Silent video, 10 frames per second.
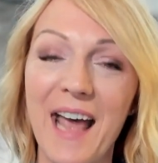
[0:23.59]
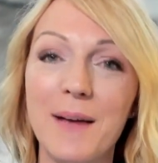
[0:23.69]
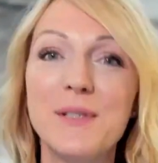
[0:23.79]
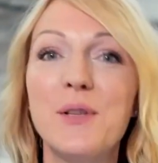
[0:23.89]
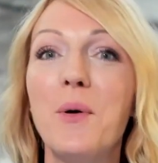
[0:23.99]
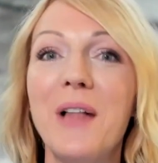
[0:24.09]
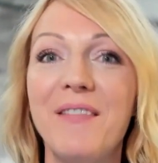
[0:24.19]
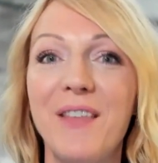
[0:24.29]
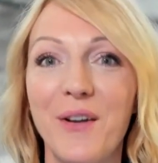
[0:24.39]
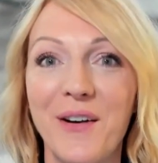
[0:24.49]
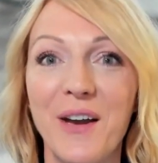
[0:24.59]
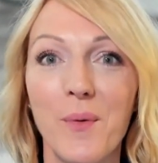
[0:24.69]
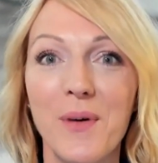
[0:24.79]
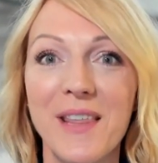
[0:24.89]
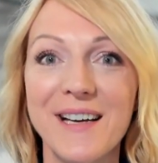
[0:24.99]
and I'm so glad that you're
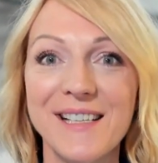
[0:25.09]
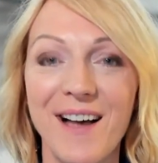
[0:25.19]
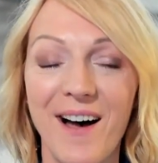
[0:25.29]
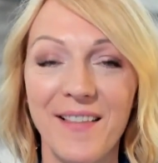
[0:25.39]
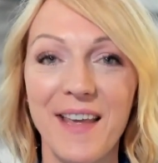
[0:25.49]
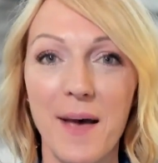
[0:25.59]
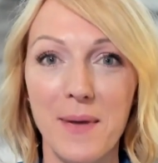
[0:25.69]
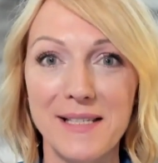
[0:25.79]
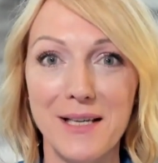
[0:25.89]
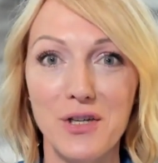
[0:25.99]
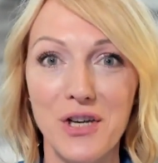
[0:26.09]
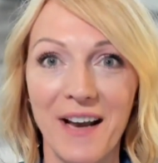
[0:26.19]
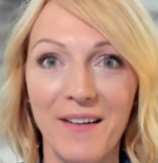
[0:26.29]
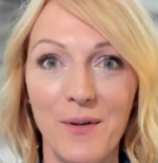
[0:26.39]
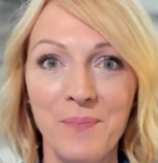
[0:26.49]
here with us on the MSC
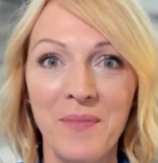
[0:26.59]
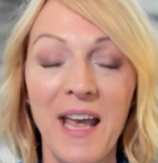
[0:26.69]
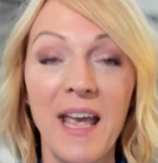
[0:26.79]
channel.